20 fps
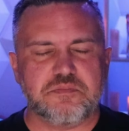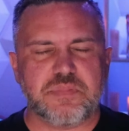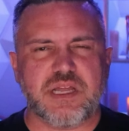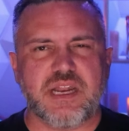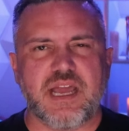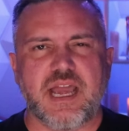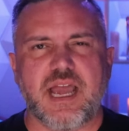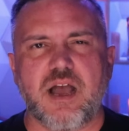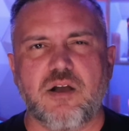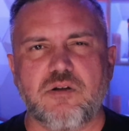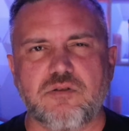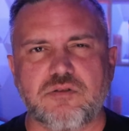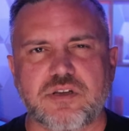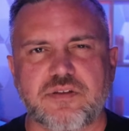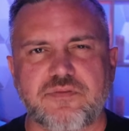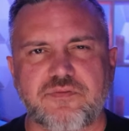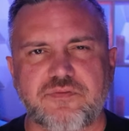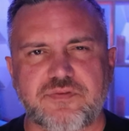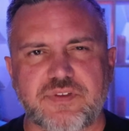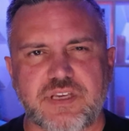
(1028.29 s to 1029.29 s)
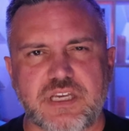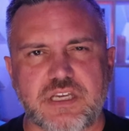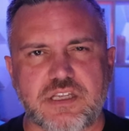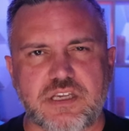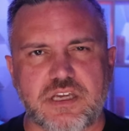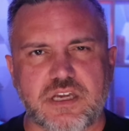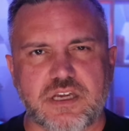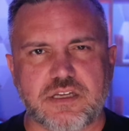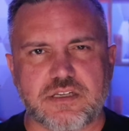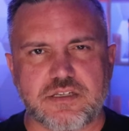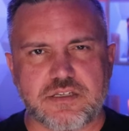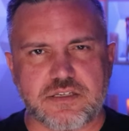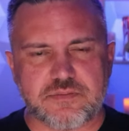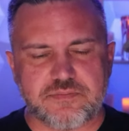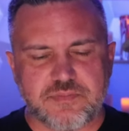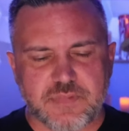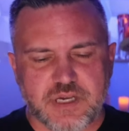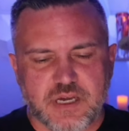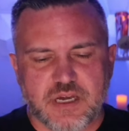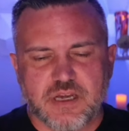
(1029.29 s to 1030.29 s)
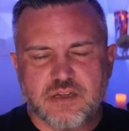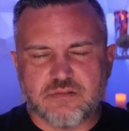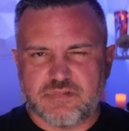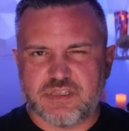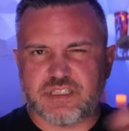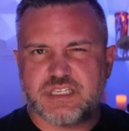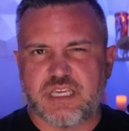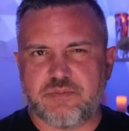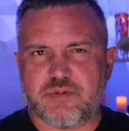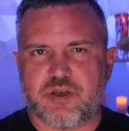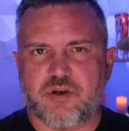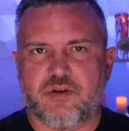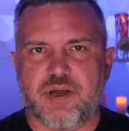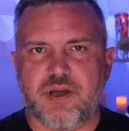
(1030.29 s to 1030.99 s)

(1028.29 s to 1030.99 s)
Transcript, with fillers: but how convenient. Let's keep